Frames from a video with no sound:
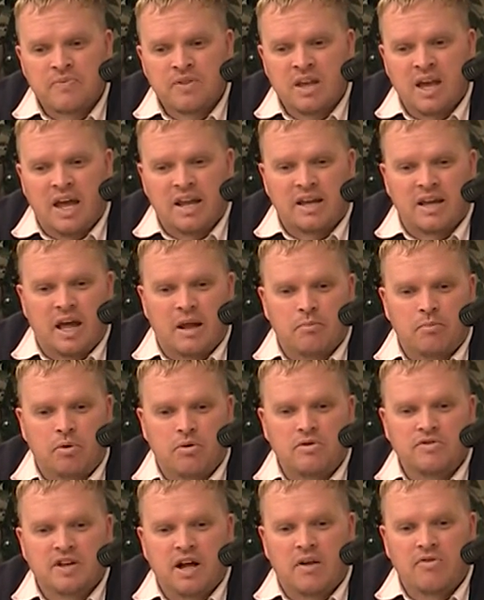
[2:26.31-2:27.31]
and
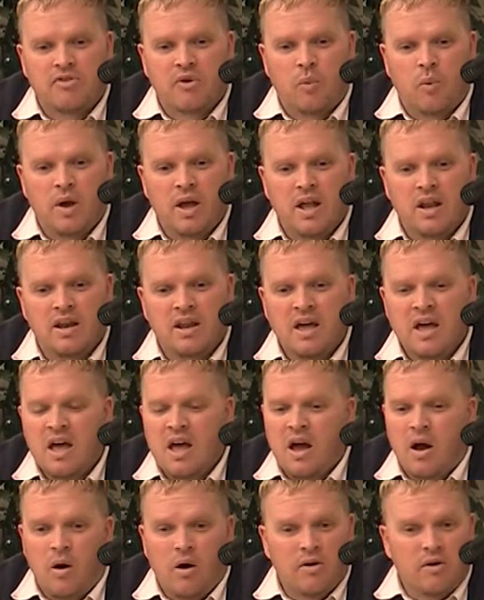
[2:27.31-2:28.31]
pulls out the win.
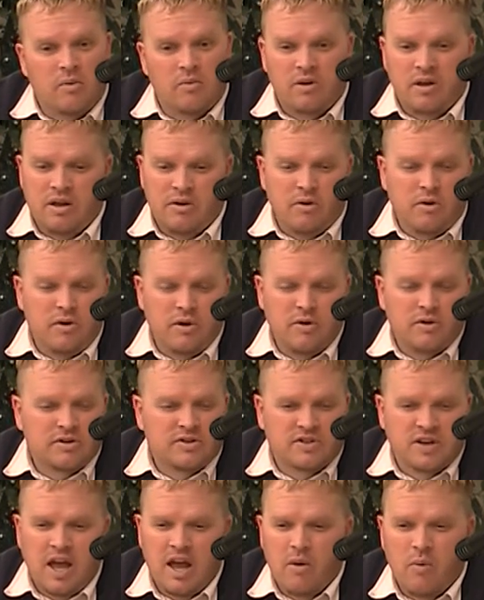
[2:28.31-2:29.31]
Well, you can
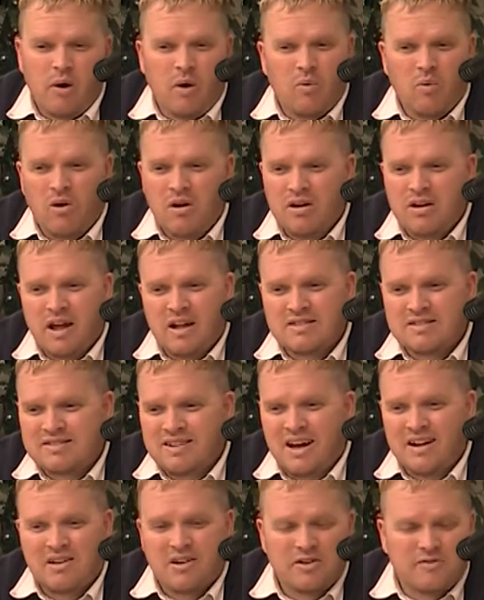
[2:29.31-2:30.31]
say, well, one, that's
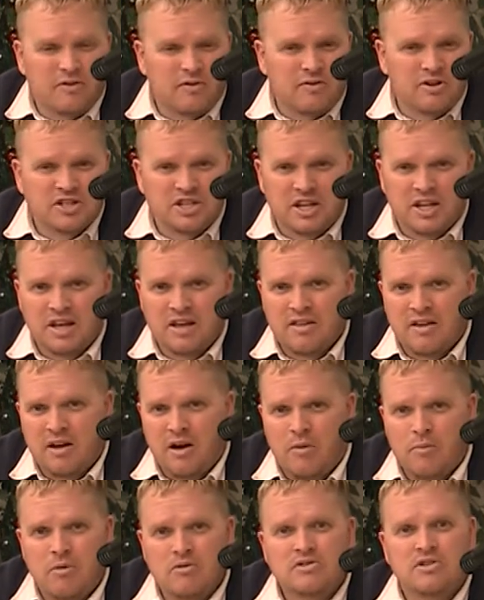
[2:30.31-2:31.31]
not good for Virginia. They
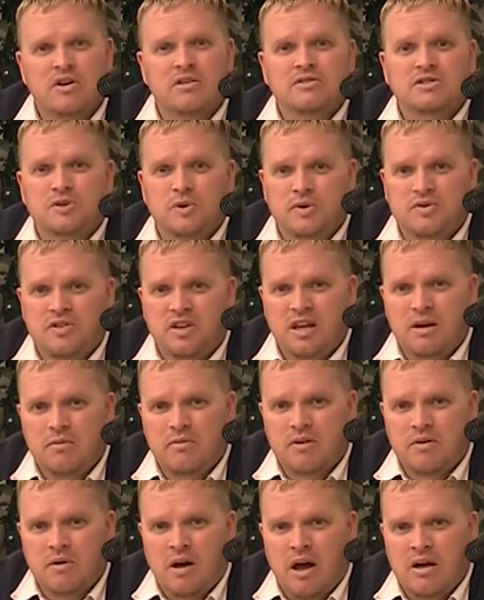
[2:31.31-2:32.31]
almost lost to a team
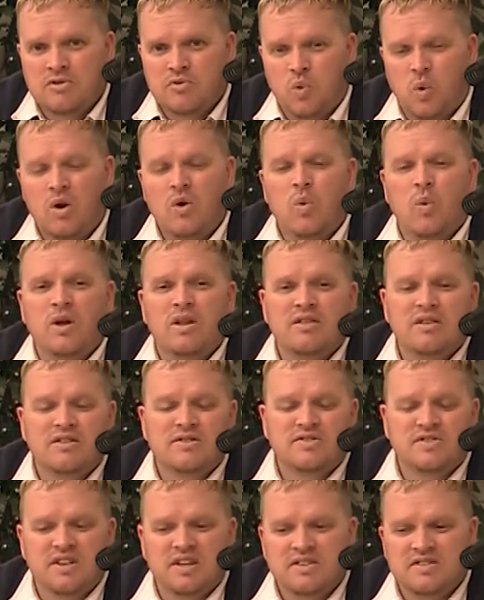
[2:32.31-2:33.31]
that has one win
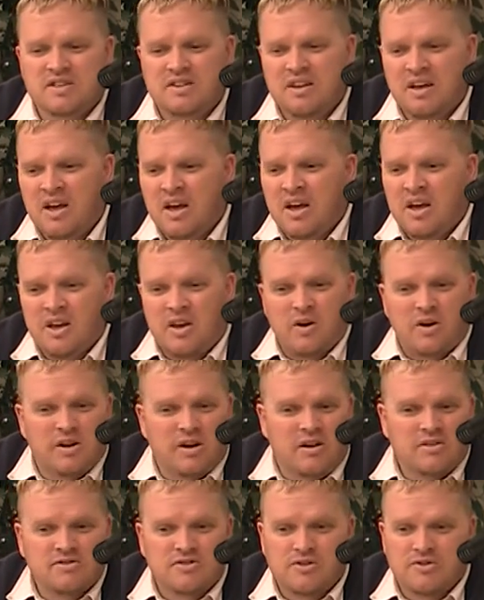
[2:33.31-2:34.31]
this season. You can
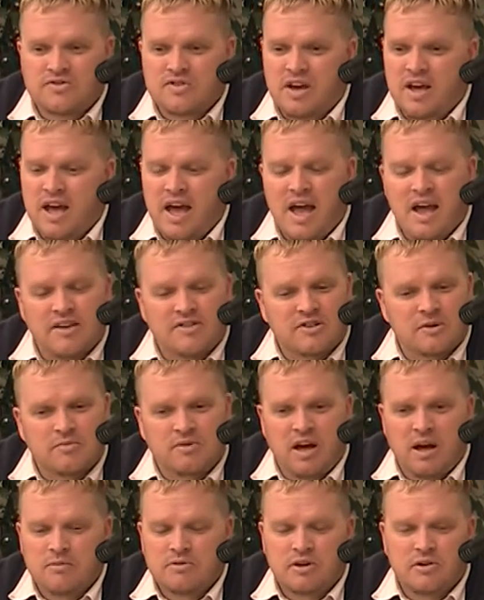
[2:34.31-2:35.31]
also say, hey,
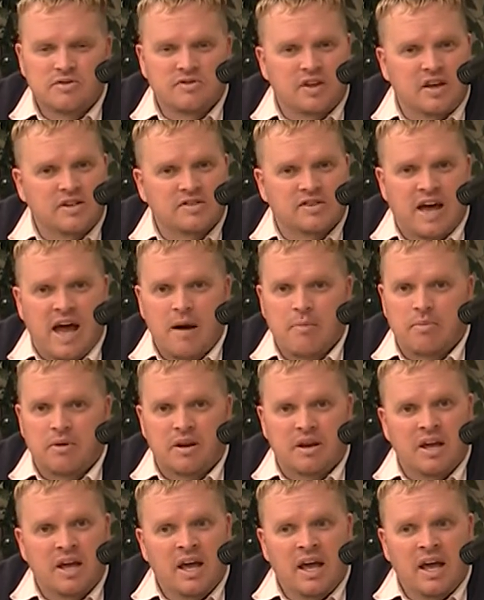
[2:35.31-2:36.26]
sometimes those things happen.